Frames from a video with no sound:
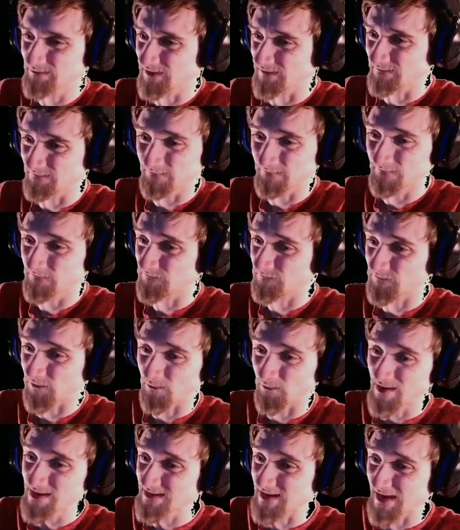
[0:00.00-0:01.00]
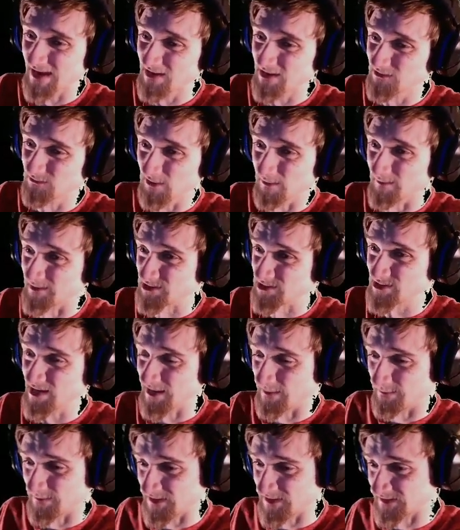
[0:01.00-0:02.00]
but for right now, I mean, you
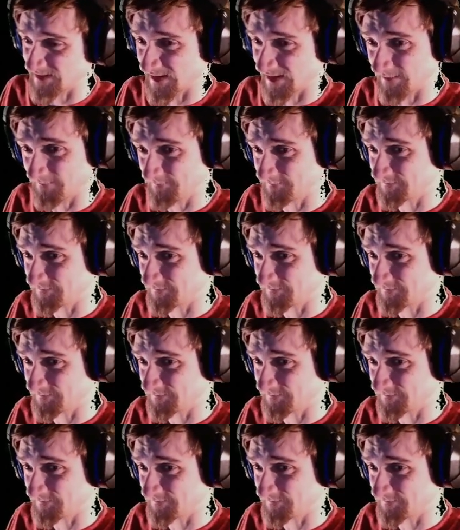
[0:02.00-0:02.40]
can't beat that.